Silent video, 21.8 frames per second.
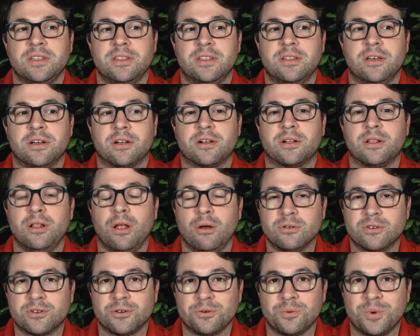the
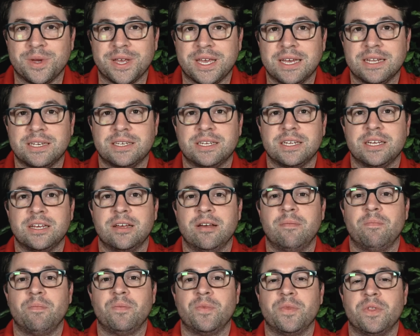closer we get to
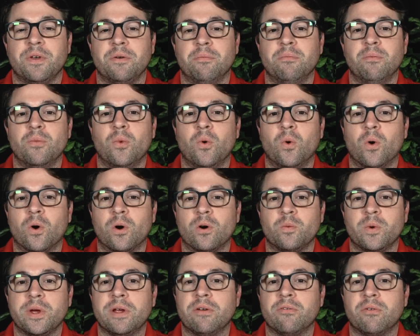him, the more
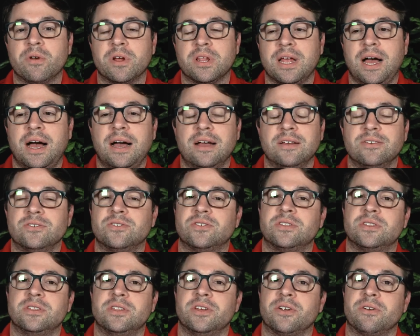we
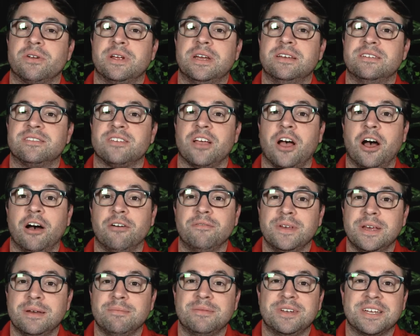realize there is of
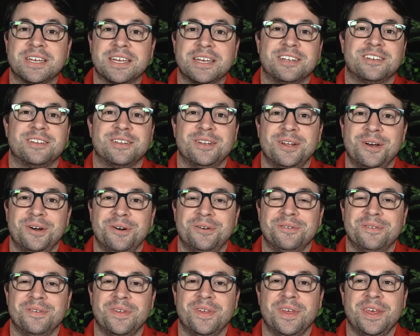him to get to
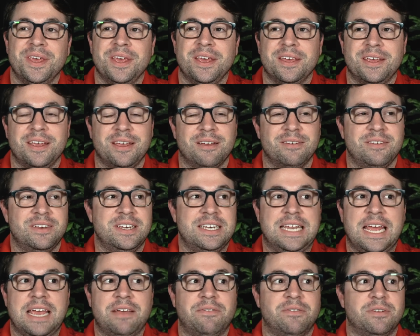know.
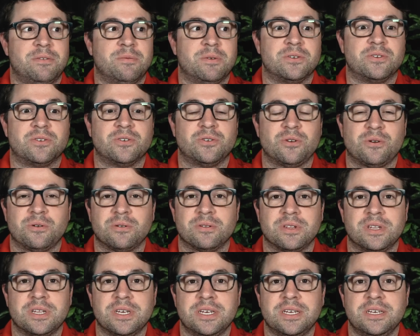David was
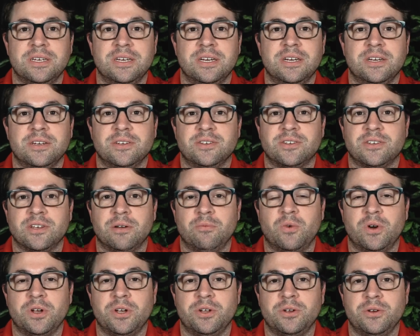certainly
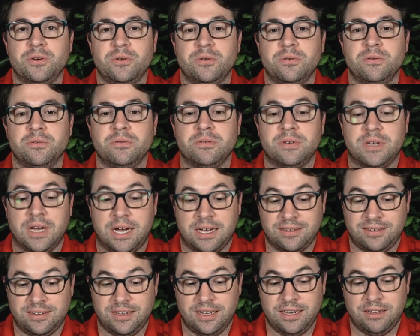someone who
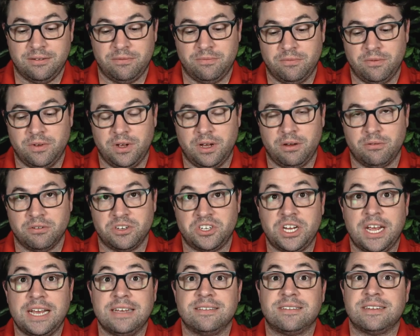God said
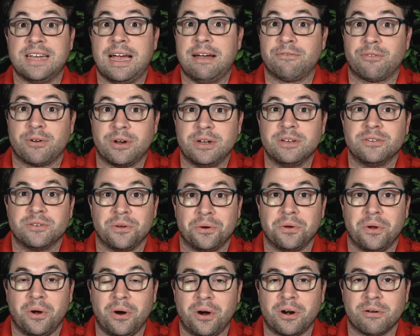chased after his
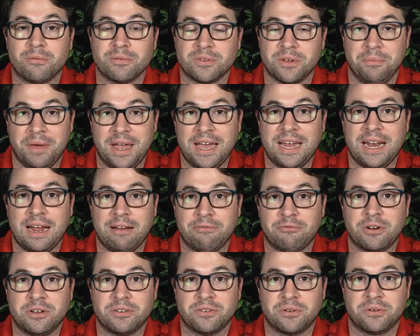own heart, was a man
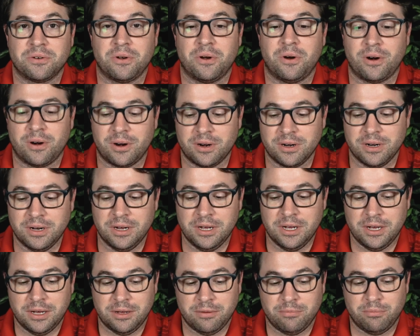after his own heart.
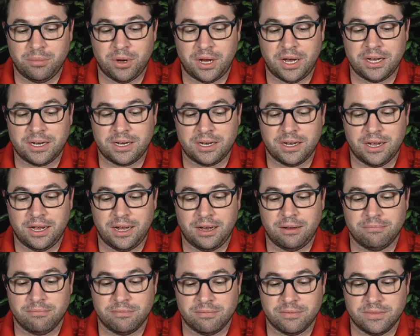But
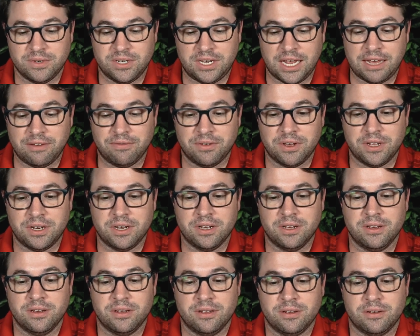David
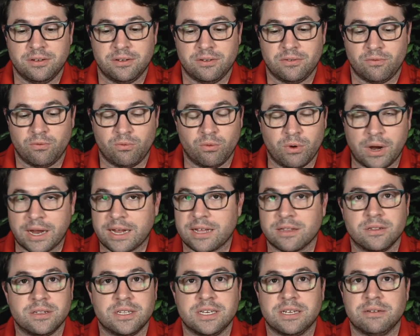
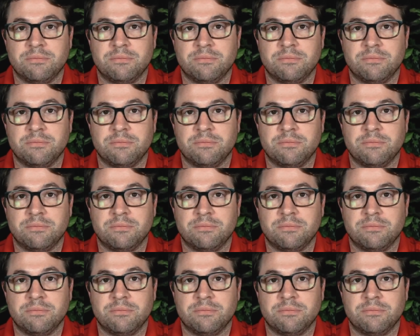regularly